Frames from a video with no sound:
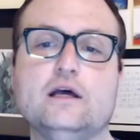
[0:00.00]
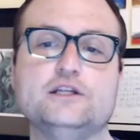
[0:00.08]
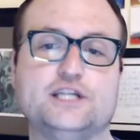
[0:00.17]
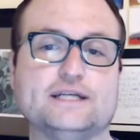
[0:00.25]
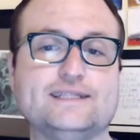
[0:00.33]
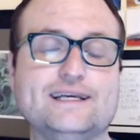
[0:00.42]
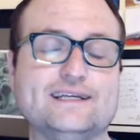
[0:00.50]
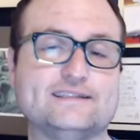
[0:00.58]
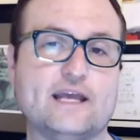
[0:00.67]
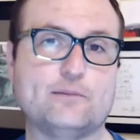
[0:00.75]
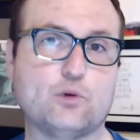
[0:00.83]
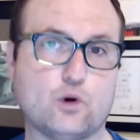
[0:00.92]
Jesse is
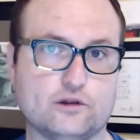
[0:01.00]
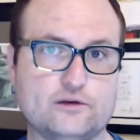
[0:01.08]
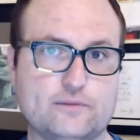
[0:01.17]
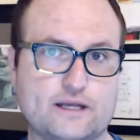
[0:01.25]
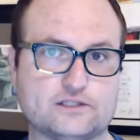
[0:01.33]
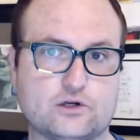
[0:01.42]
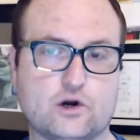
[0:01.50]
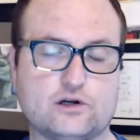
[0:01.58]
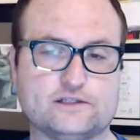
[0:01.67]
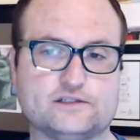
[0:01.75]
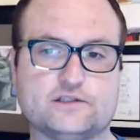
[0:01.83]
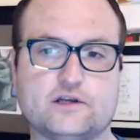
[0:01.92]
a Portland based
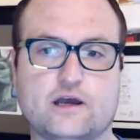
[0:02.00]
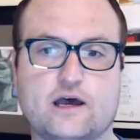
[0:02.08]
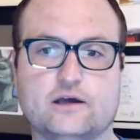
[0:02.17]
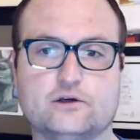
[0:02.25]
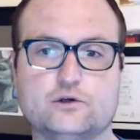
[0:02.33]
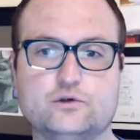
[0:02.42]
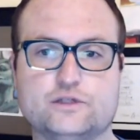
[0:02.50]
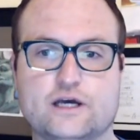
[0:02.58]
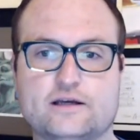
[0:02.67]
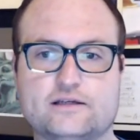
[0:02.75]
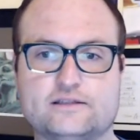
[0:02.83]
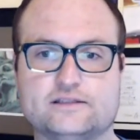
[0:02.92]
artist uh, who
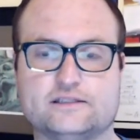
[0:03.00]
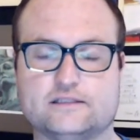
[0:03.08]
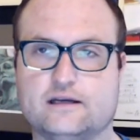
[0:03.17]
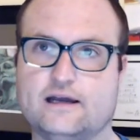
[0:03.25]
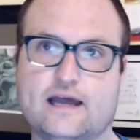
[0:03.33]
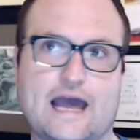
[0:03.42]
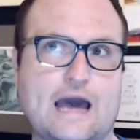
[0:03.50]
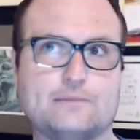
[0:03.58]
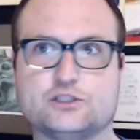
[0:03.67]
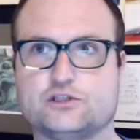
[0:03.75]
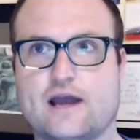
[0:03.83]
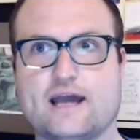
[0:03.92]
does uh,
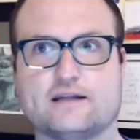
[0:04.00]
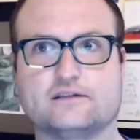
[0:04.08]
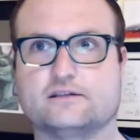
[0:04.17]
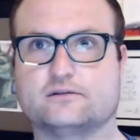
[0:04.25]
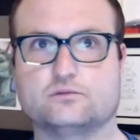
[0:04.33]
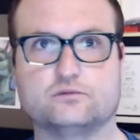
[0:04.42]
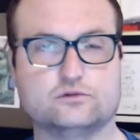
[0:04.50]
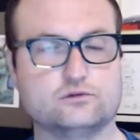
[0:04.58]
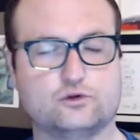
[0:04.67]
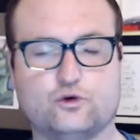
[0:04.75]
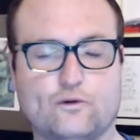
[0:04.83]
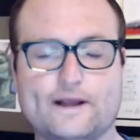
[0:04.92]
abstract,
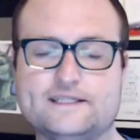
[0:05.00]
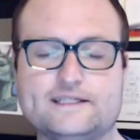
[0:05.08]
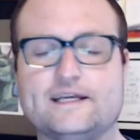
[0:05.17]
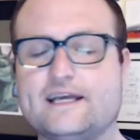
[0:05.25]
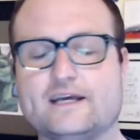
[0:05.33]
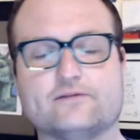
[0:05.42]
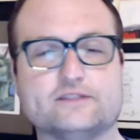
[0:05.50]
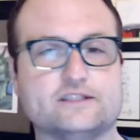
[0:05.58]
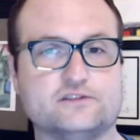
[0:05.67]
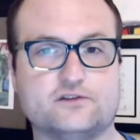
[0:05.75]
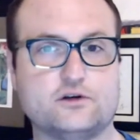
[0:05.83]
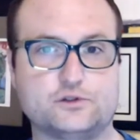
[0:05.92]
crazy
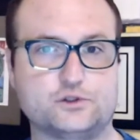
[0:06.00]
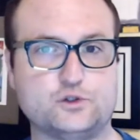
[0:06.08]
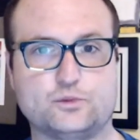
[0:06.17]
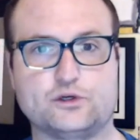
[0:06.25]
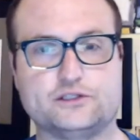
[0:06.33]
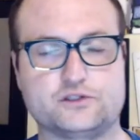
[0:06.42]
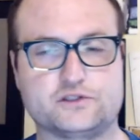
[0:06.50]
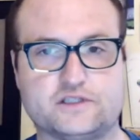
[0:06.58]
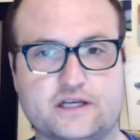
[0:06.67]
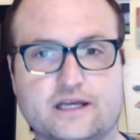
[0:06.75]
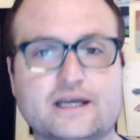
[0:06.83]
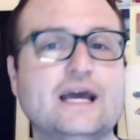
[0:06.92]
canvases that are super
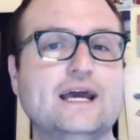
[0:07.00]
interesting.